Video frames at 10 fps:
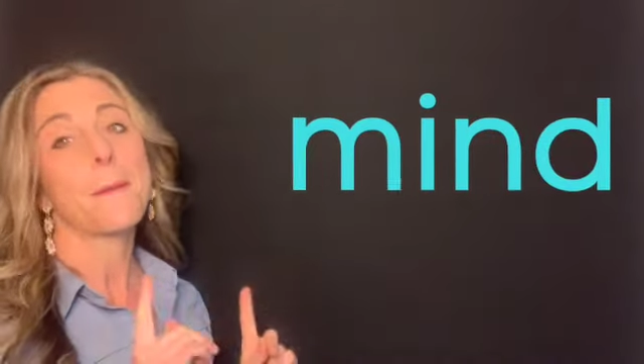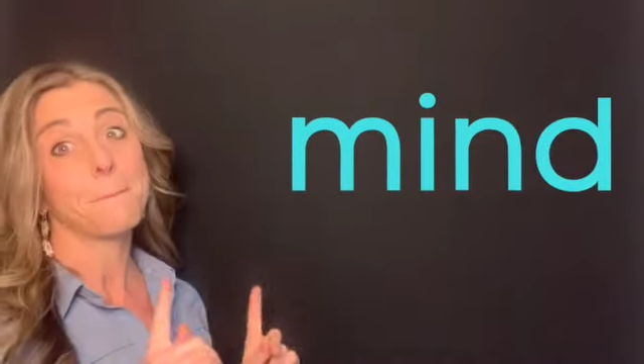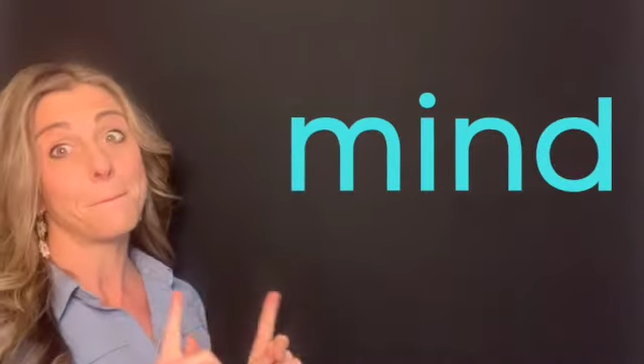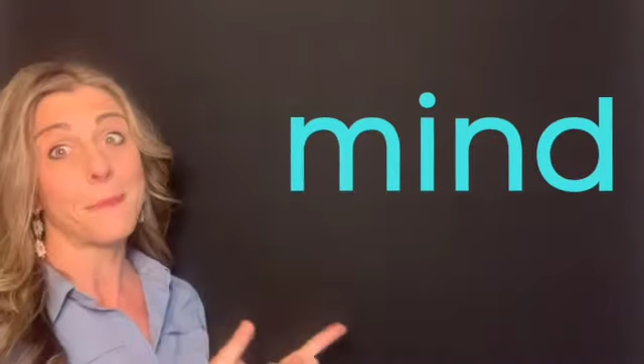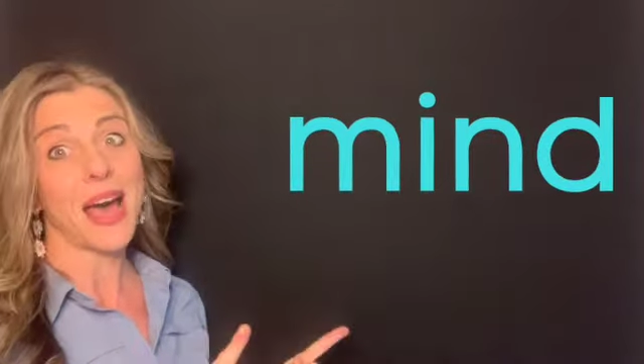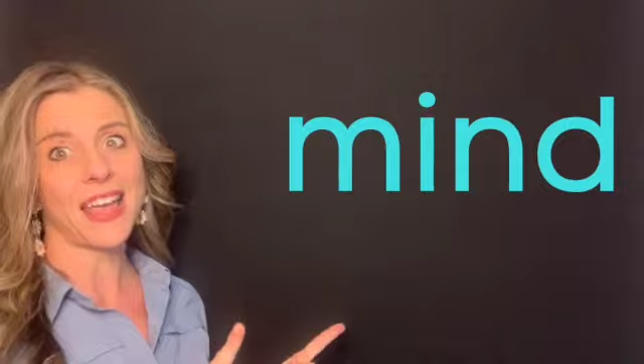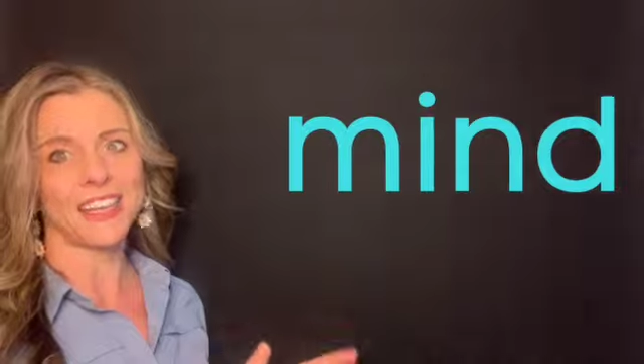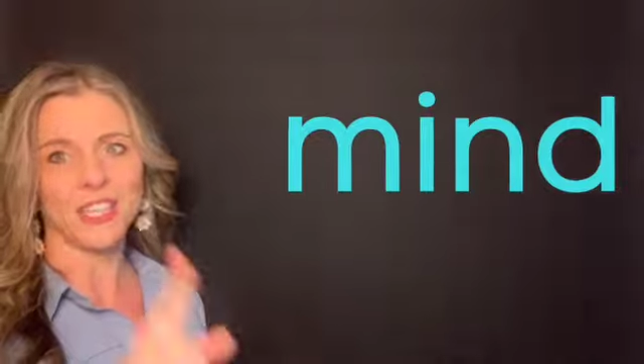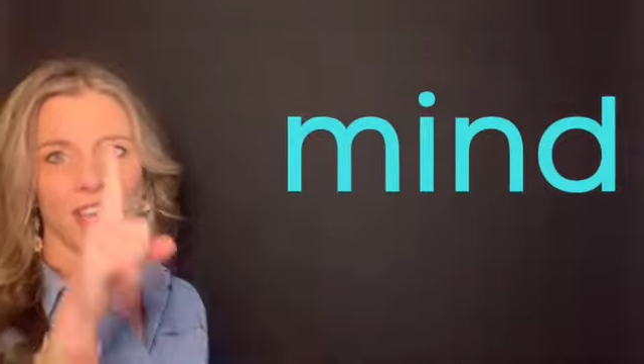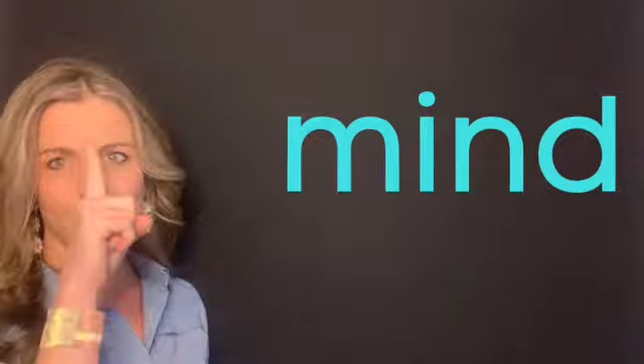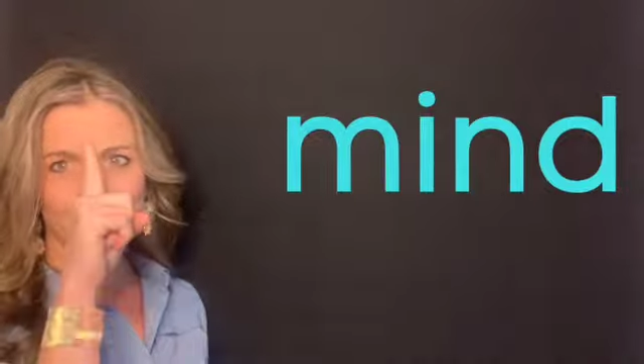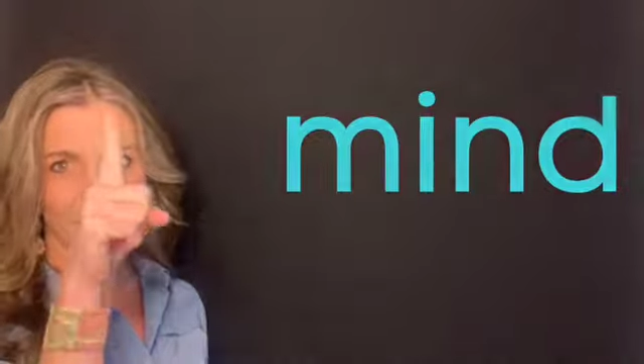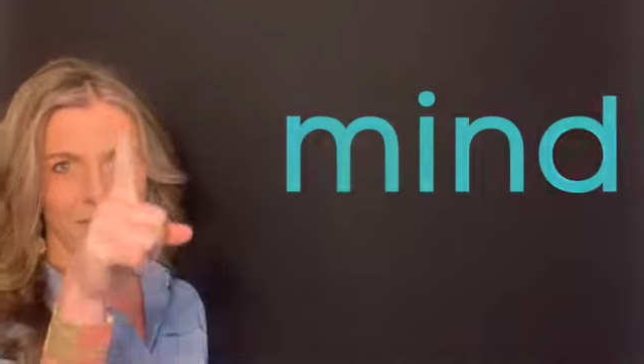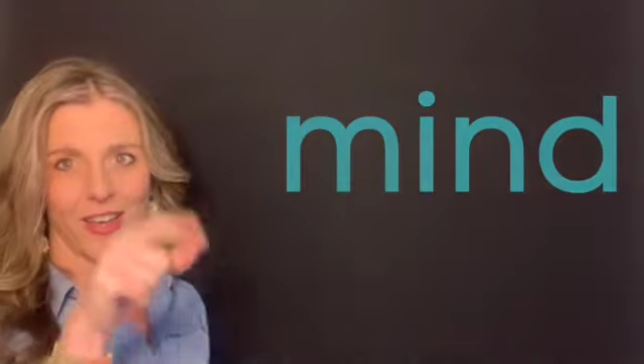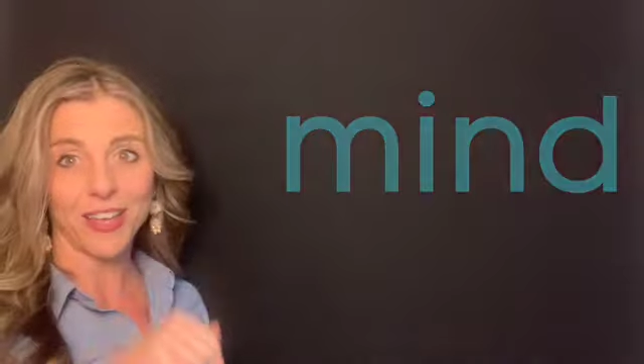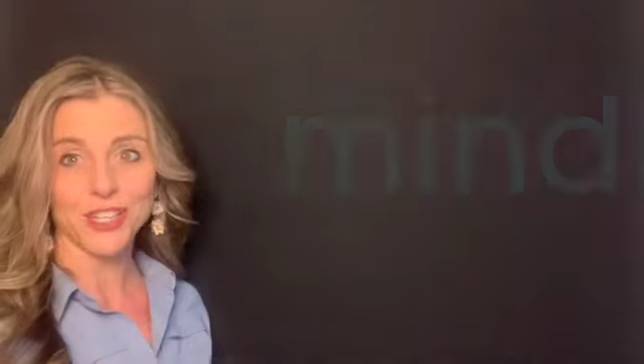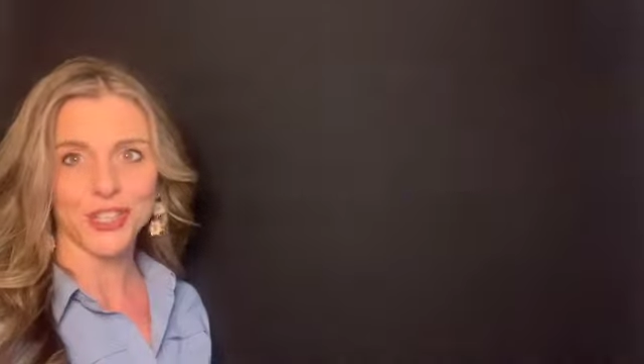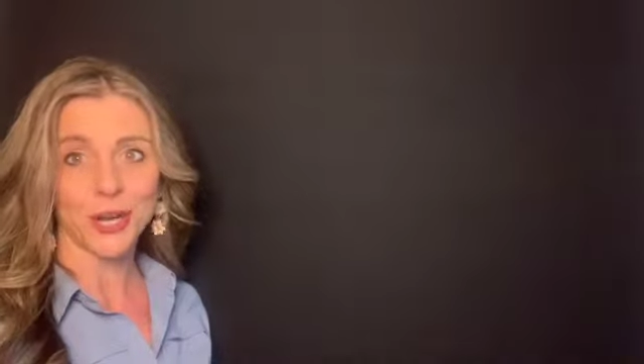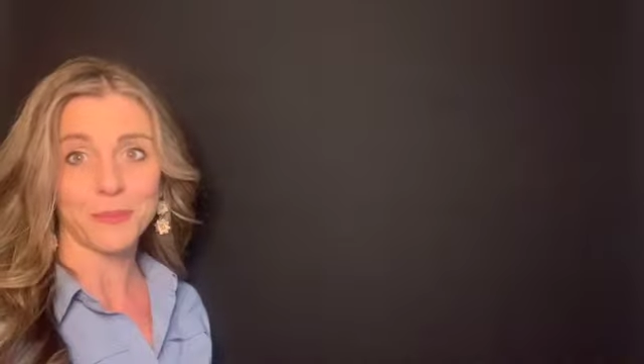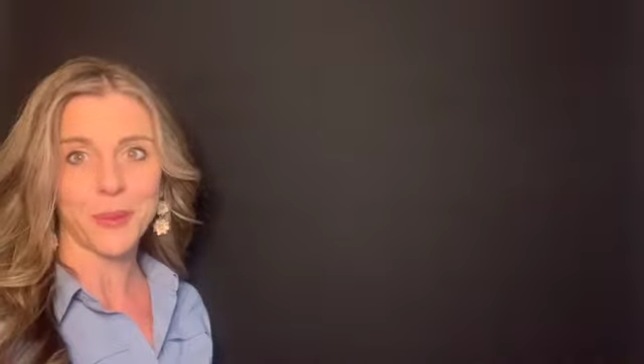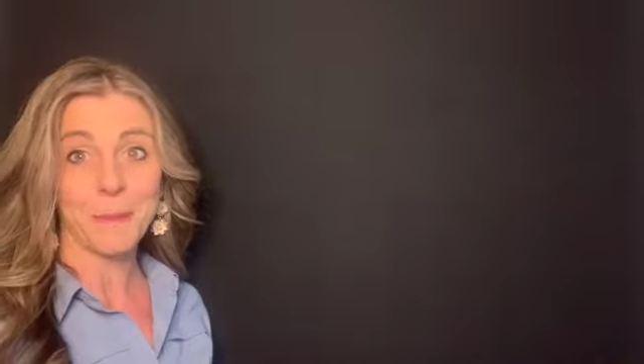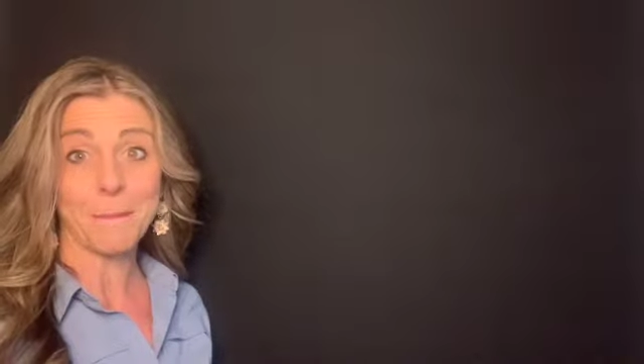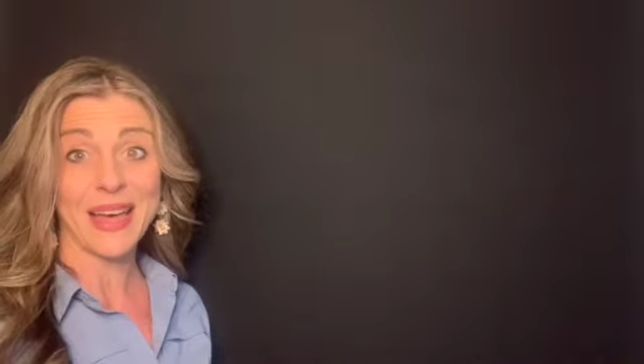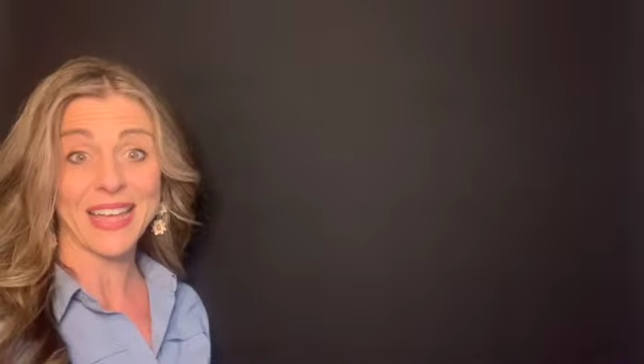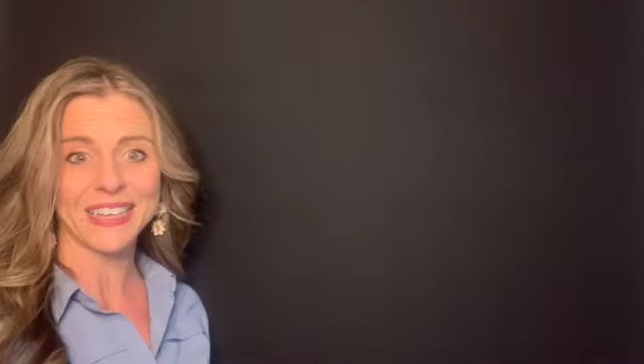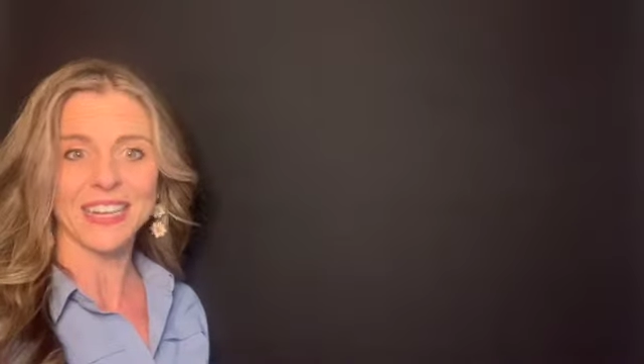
Mind. You have a sharp mind.